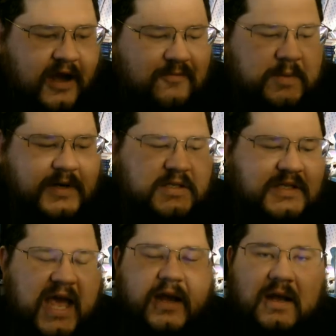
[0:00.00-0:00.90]
off Mimir's
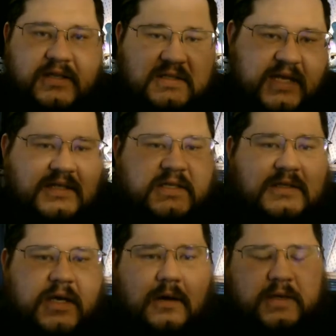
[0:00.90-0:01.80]
head and sent it
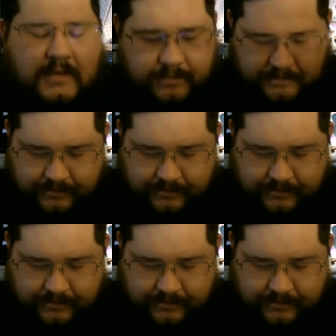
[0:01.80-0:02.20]
to Odin.